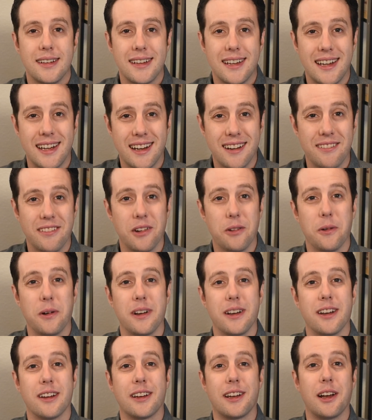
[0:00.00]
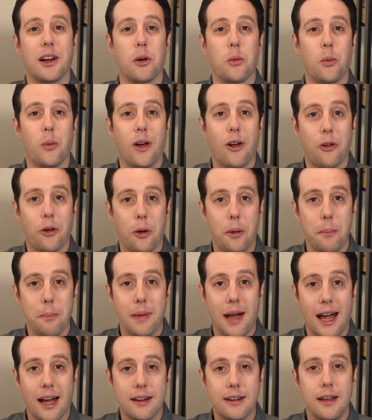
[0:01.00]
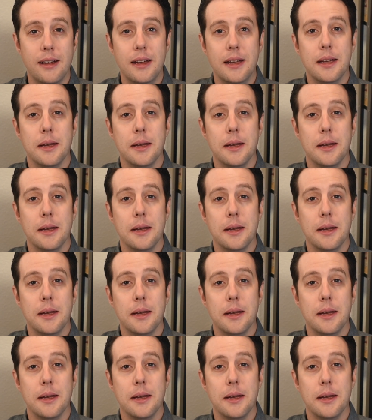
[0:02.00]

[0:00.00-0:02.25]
Hi everyone, Nick here, welcome back.